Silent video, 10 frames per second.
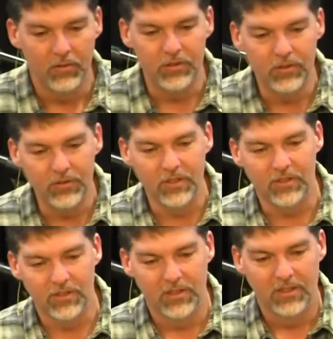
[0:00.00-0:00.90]
Would you
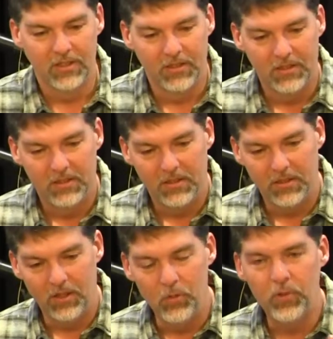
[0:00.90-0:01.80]
just
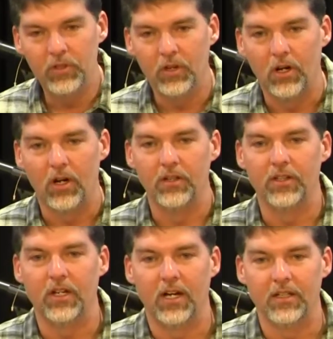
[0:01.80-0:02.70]
open your
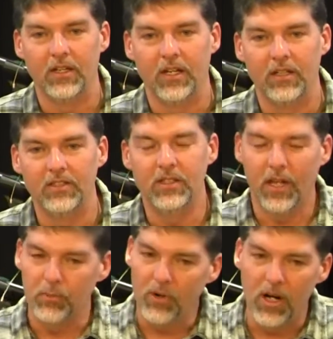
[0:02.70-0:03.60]
heart to God today? See,
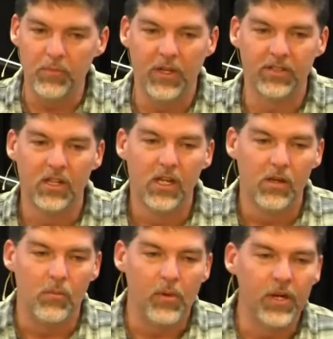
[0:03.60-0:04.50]
now the problem is
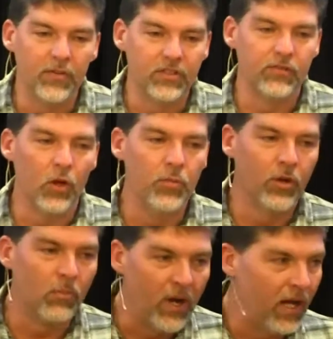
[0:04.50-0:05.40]
that many of us have
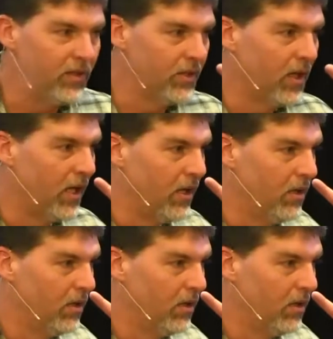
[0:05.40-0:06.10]
opened our mind to God.